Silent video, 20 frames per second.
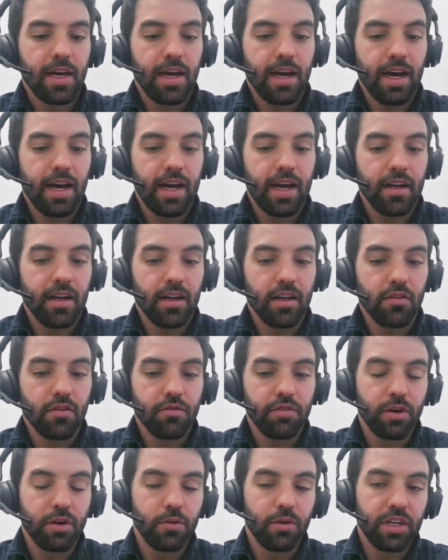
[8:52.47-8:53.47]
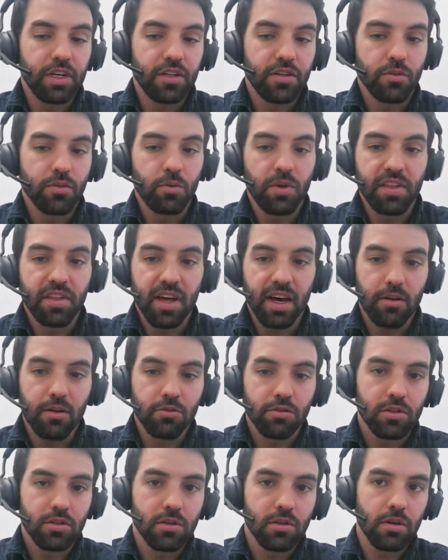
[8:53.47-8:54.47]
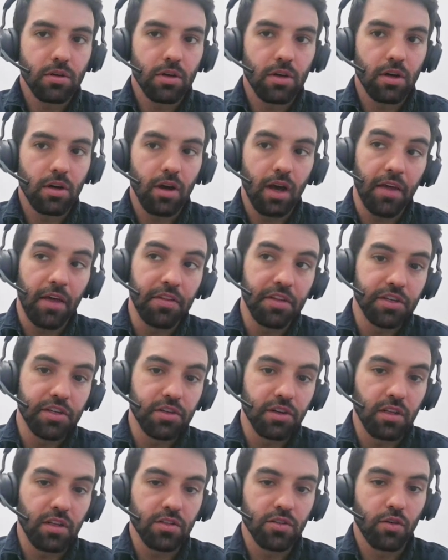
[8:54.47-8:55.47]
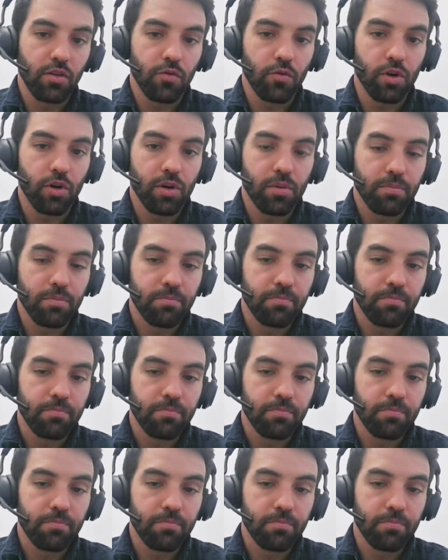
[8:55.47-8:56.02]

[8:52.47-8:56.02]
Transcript: and configuration without additional software.